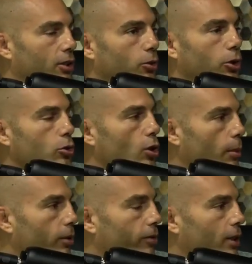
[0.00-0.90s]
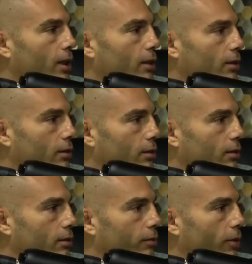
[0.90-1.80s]
dude, you drop a fucking
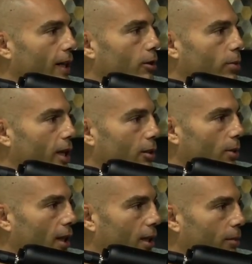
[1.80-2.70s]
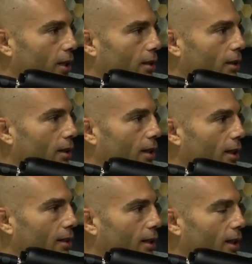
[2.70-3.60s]
vinyl banner behind me,
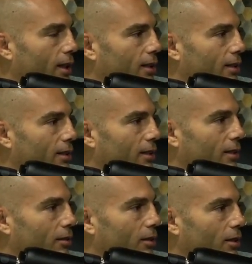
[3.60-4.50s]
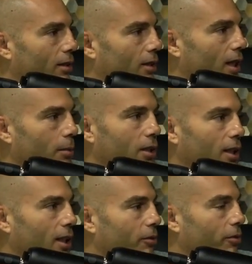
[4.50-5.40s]
and like, I'm
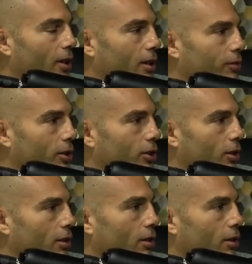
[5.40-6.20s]
gonna get fucked for sure. I can